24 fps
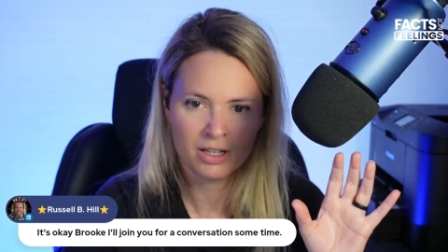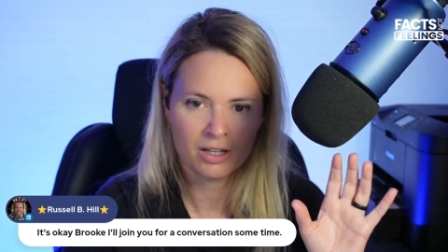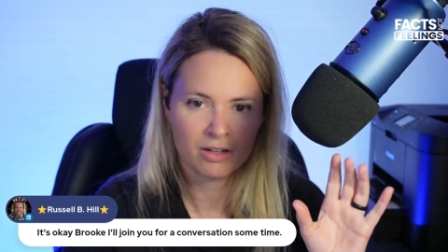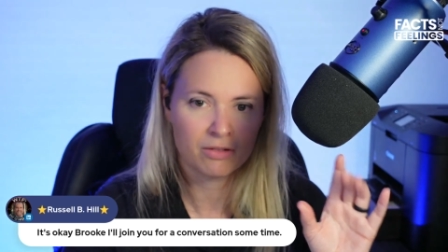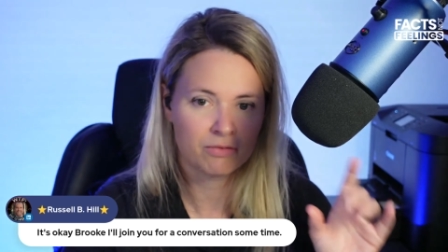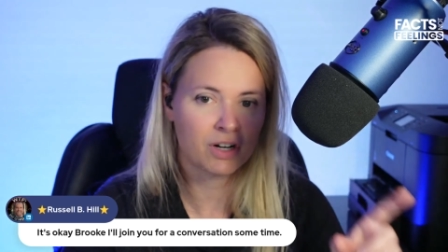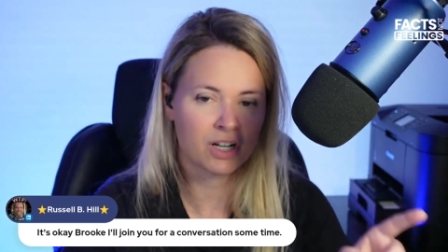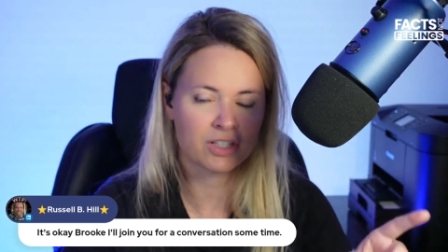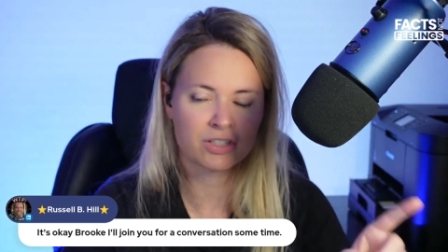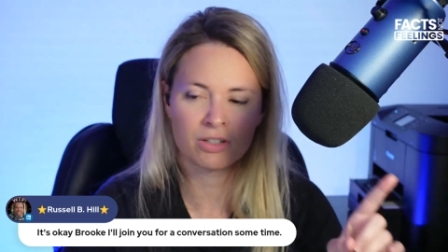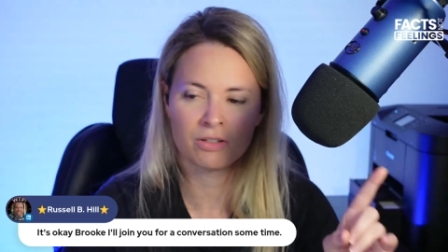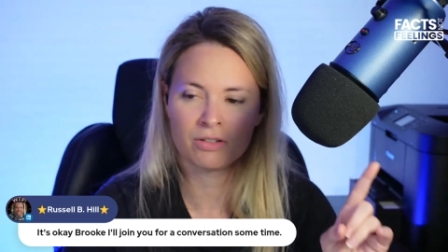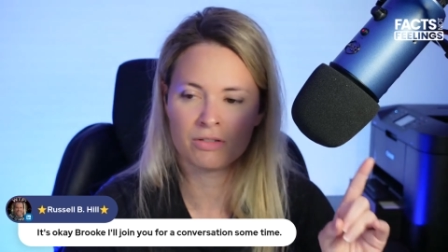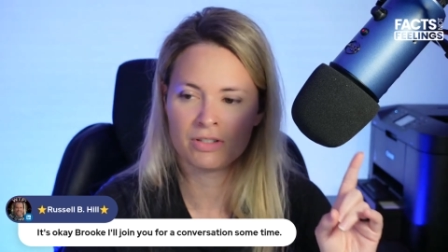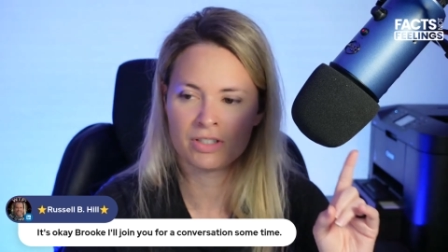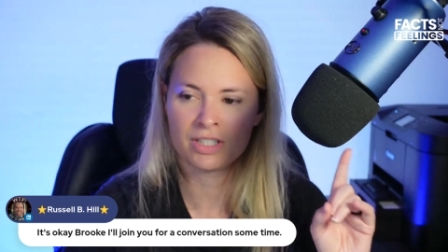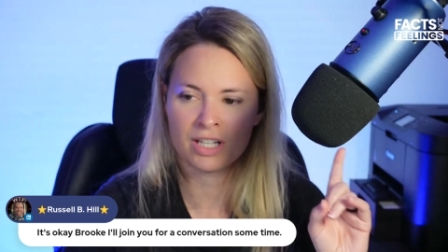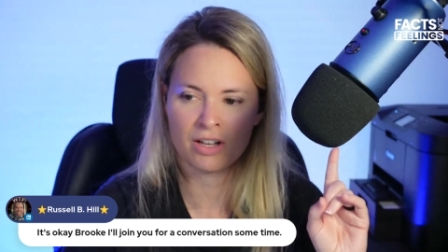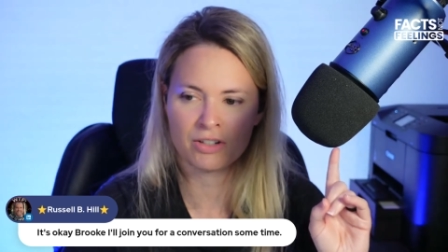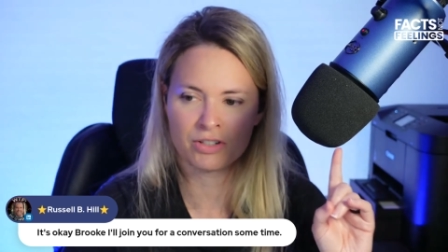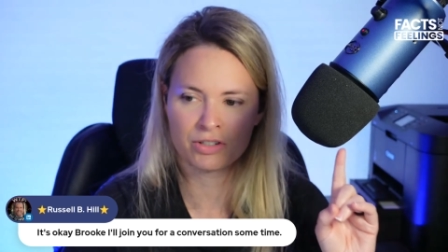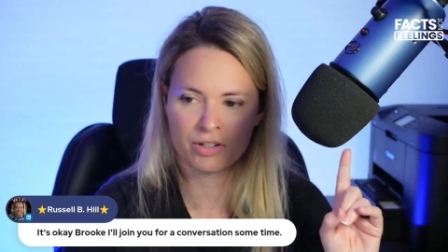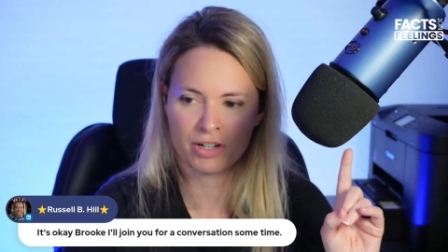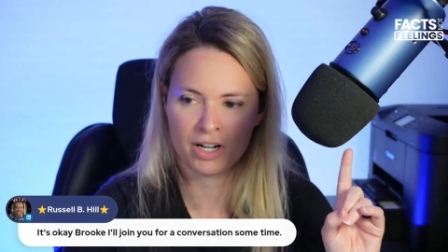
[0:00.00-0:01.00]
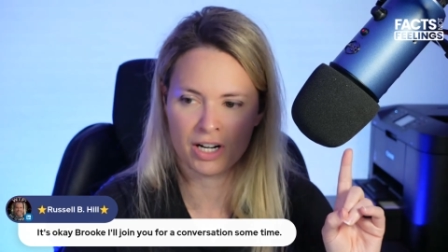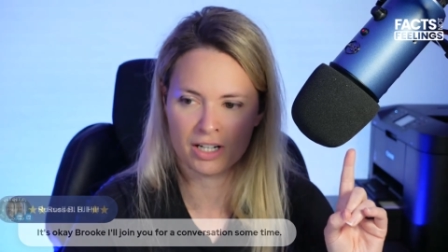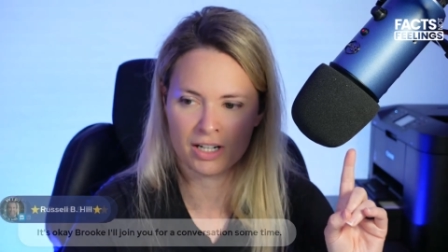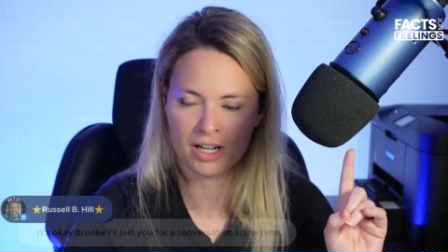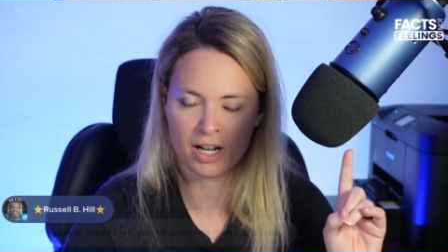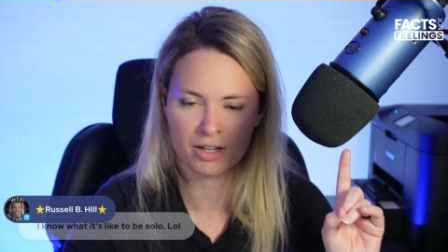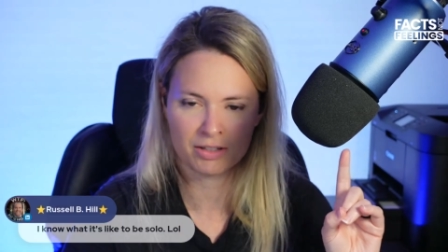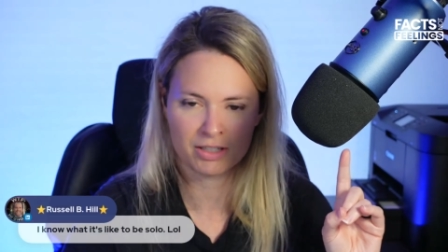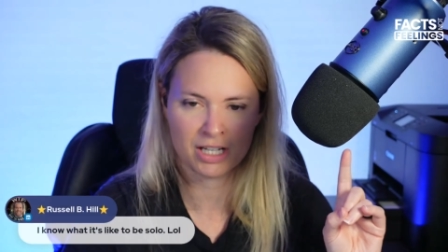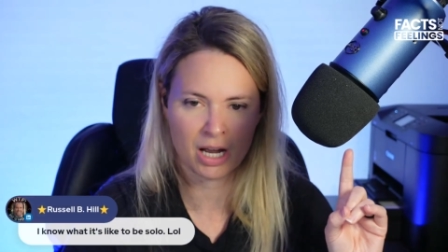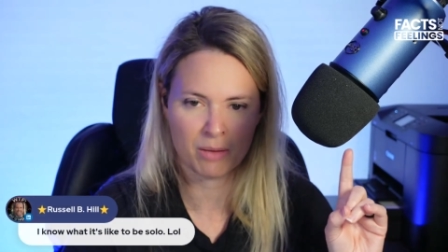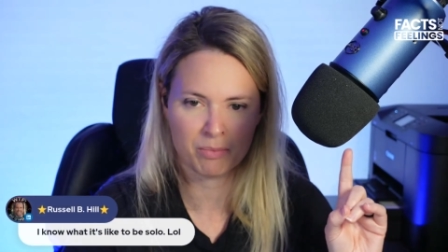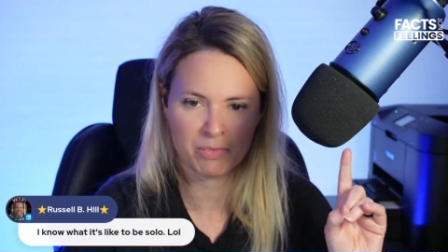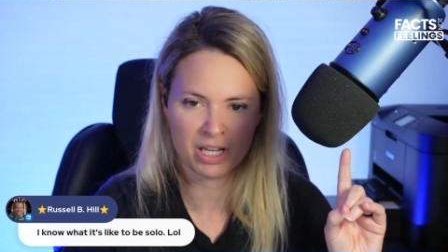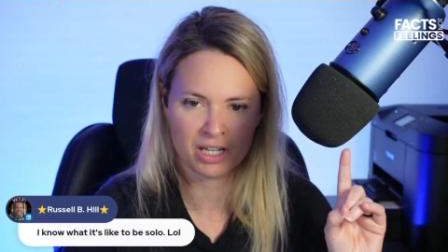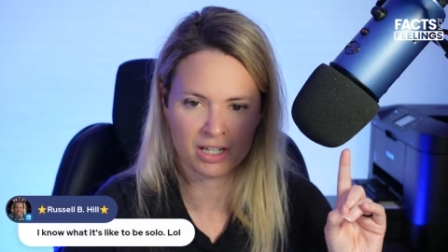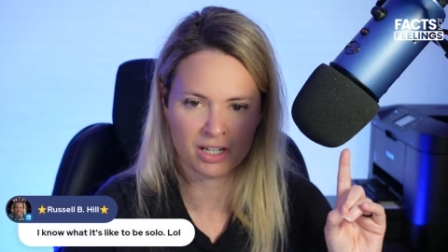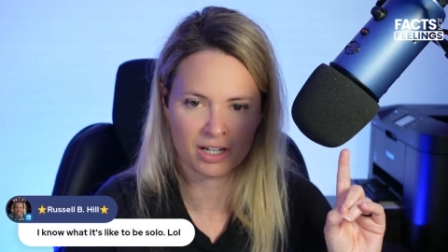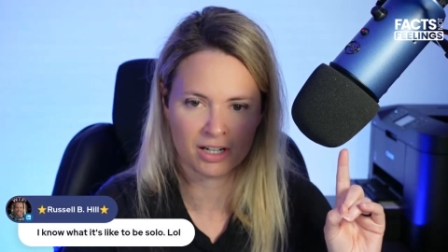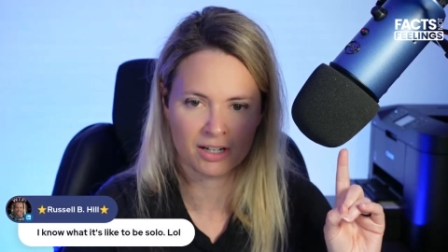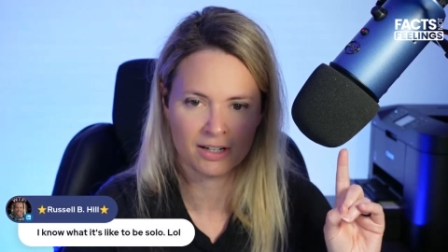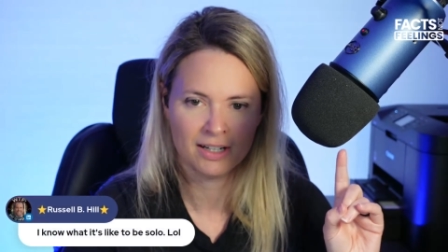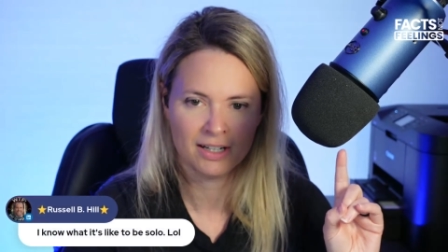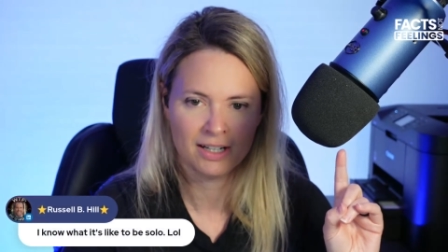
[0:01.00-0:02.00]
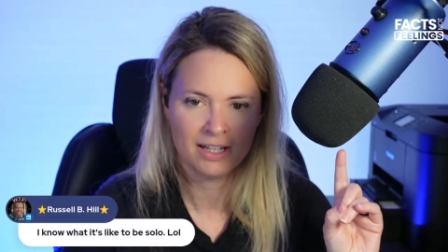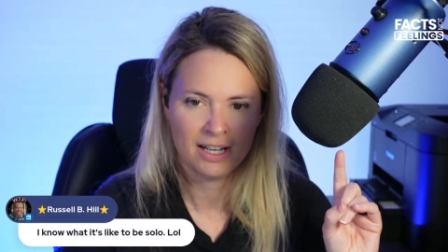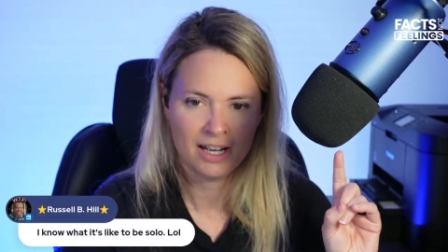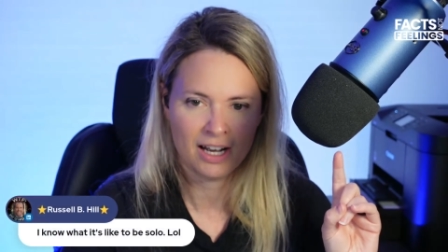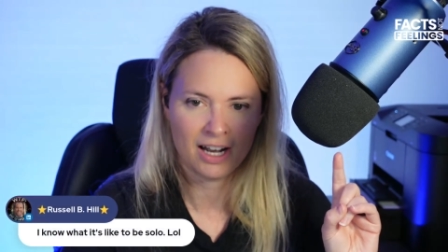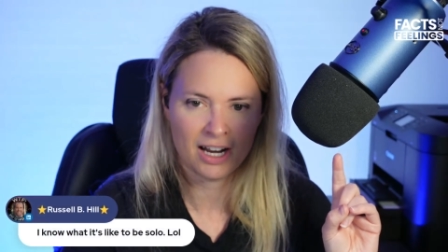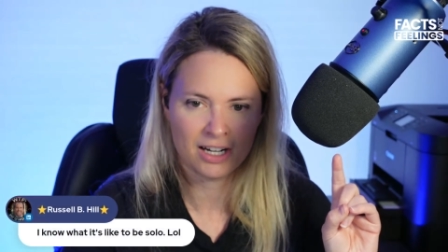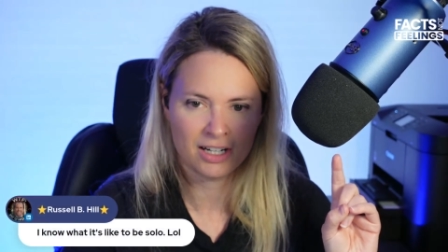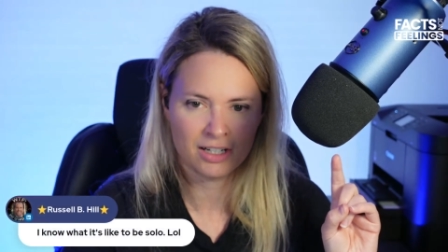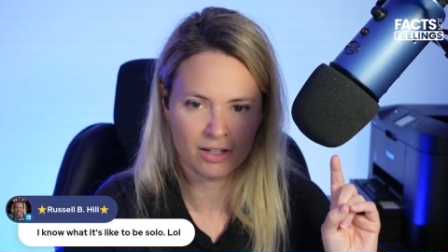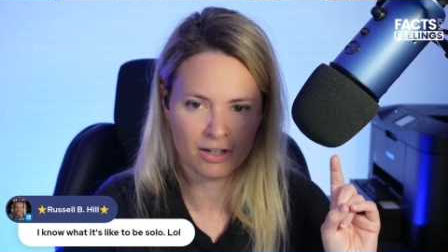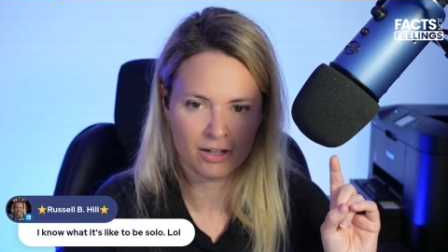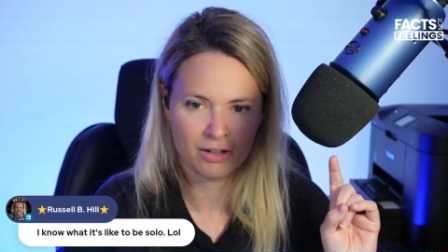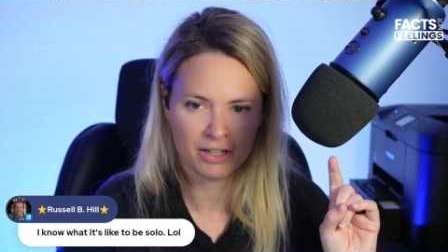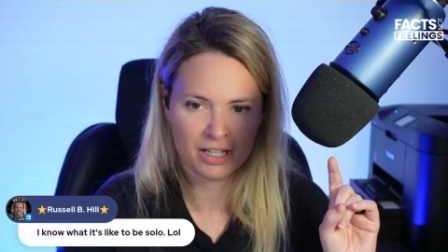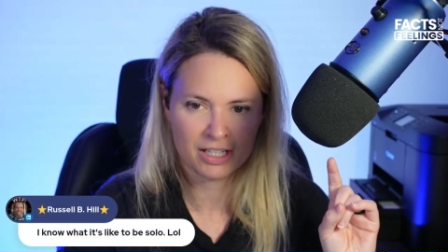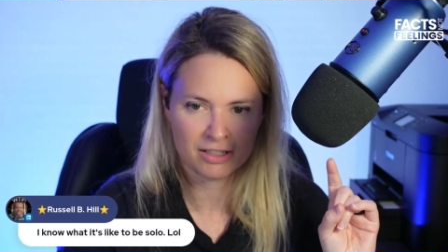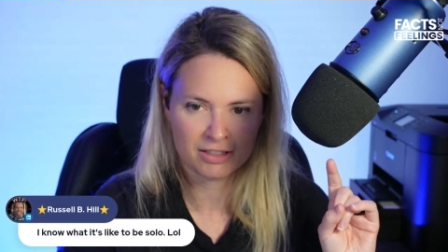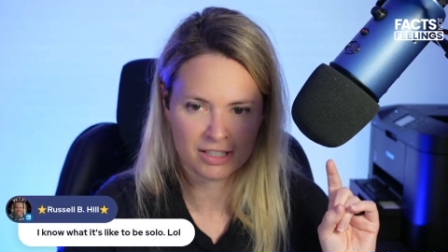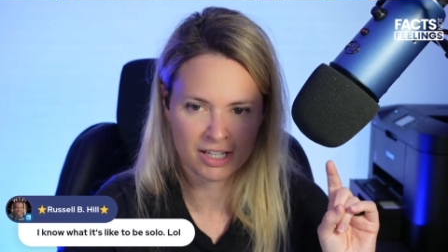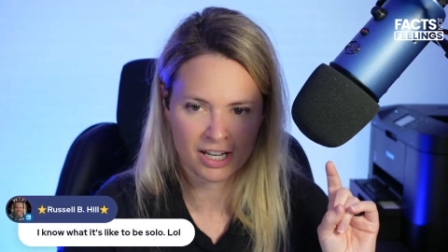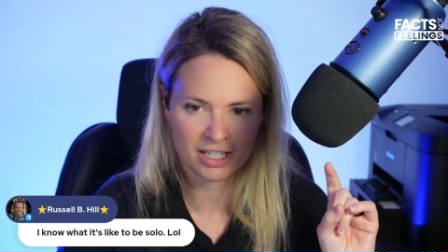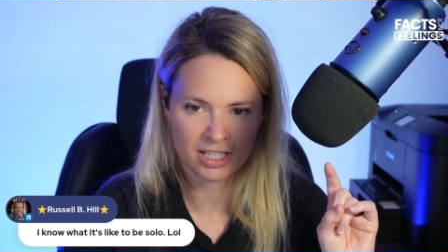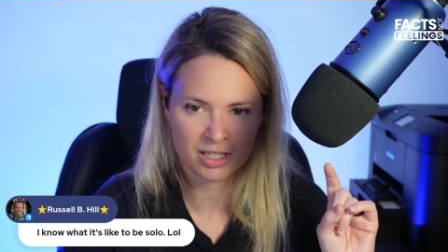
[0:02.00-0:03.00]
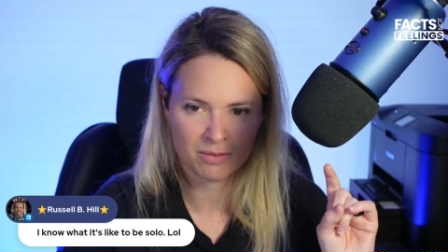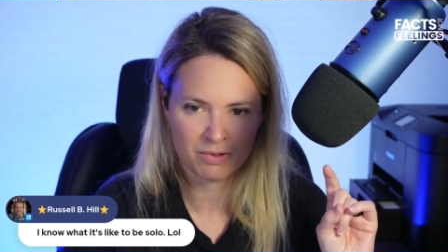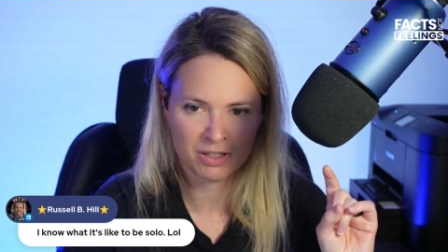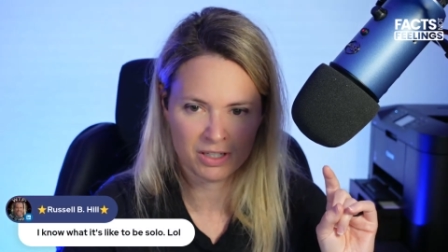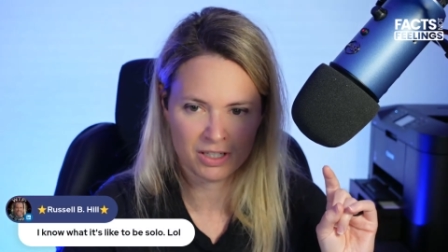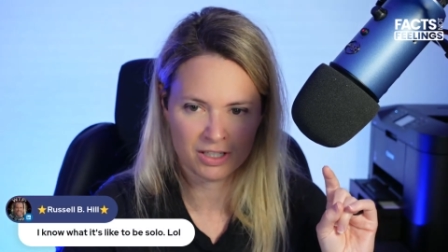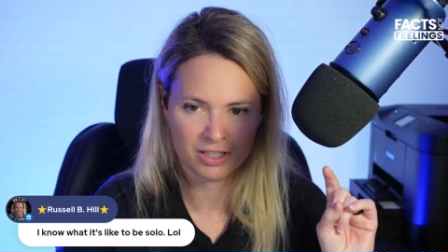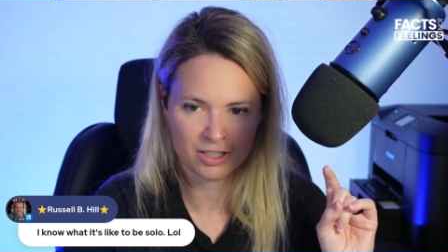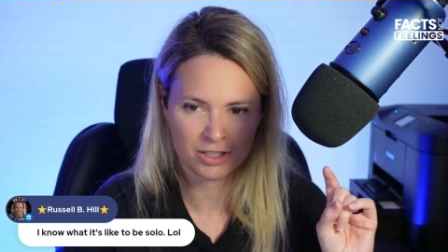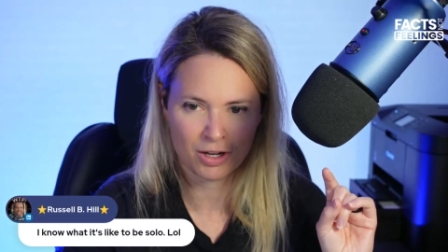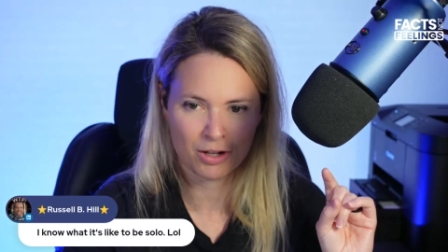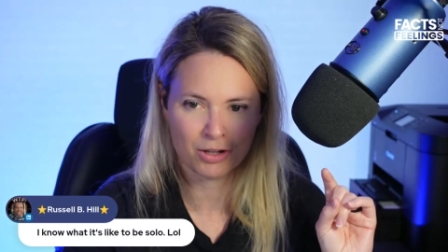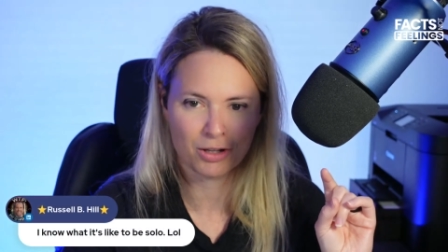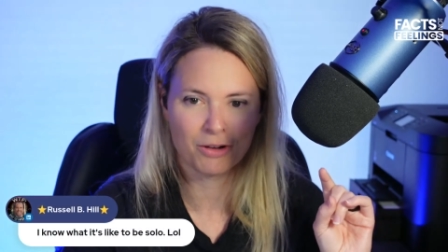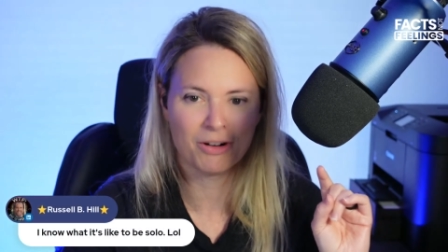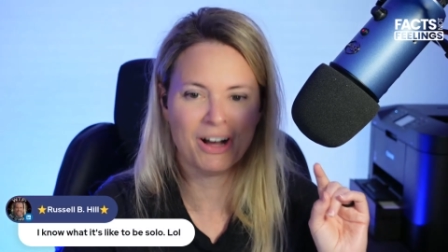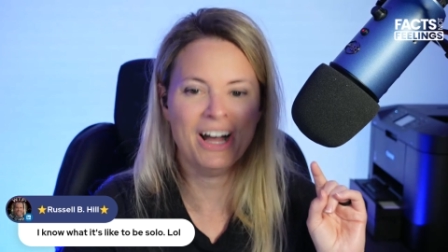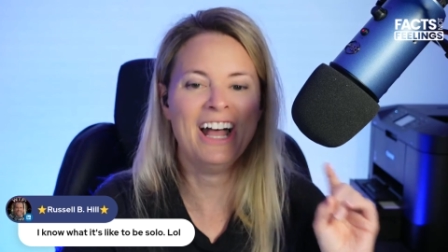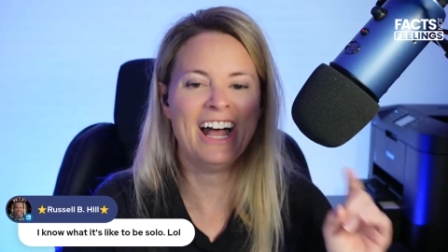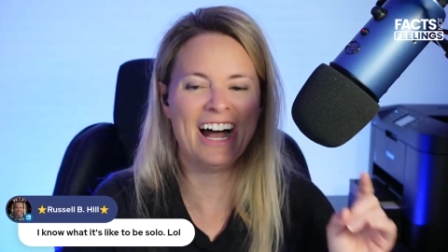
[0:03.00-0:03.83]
Russell, sounds great. I'll count me in here. I know it's like to be solo.